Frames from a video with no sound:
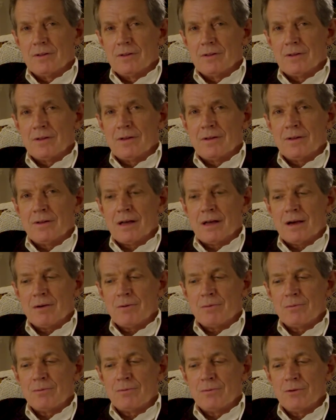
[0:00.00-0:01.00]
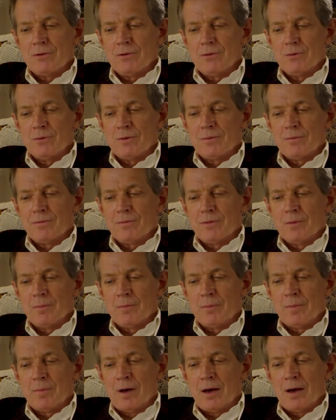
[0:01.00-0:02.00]
Ah, how few of
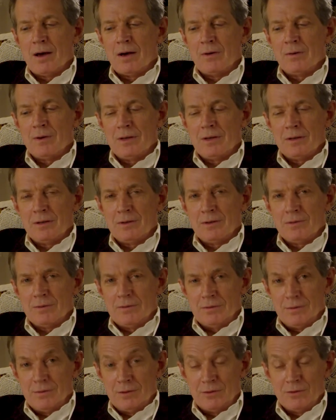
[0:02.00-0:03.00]
them are in the